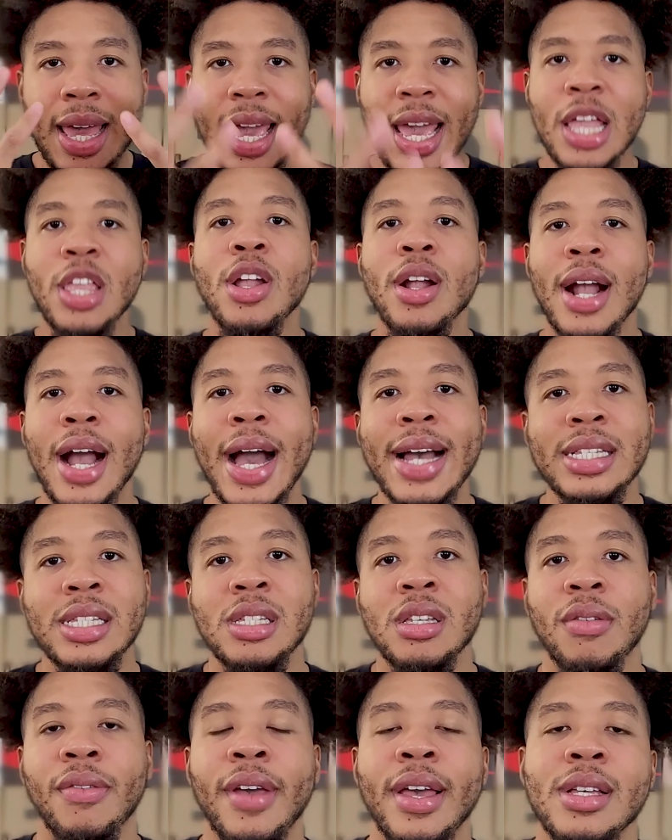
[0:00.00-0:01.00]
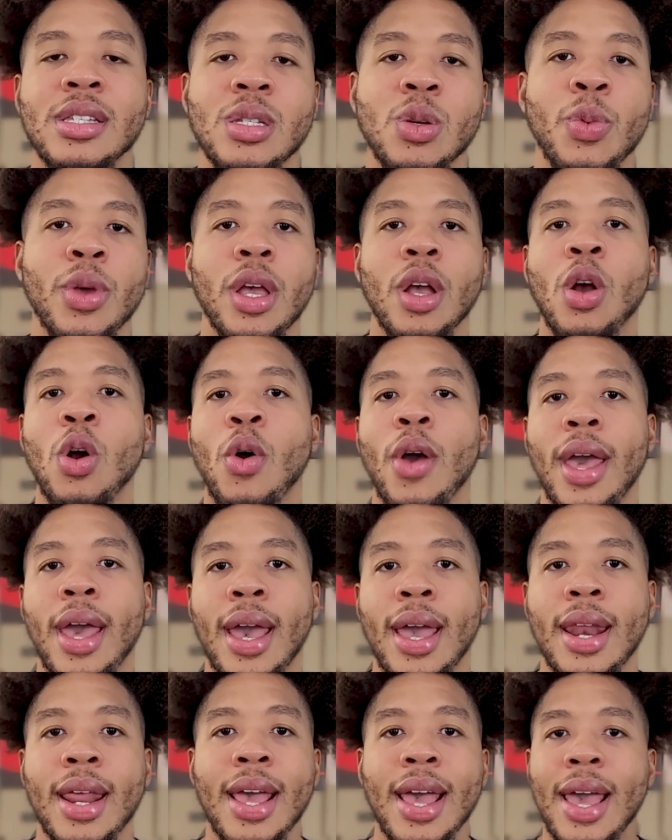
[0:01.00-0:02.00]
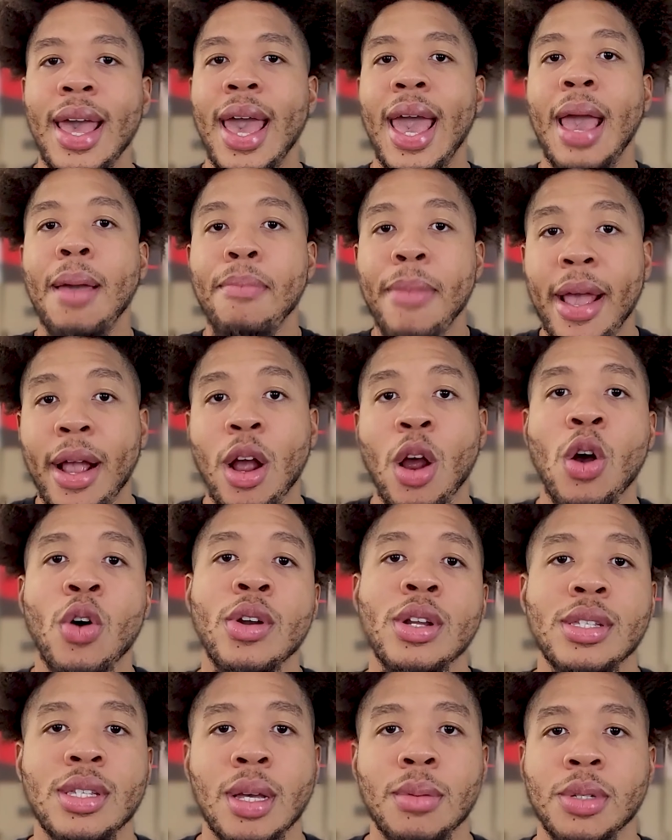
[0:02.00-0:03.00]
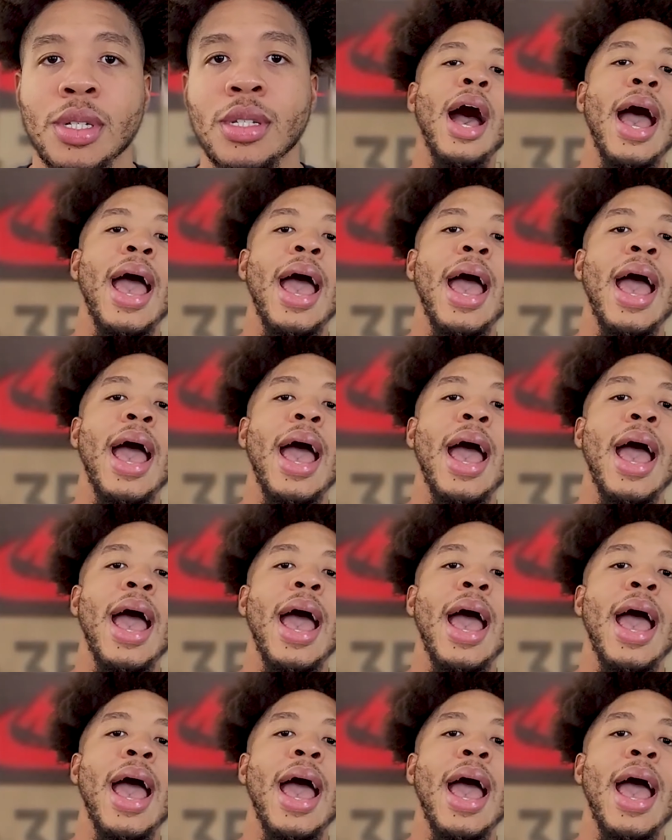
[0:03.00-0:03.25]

in your guys' face, so we can go ahead and make our own assumption.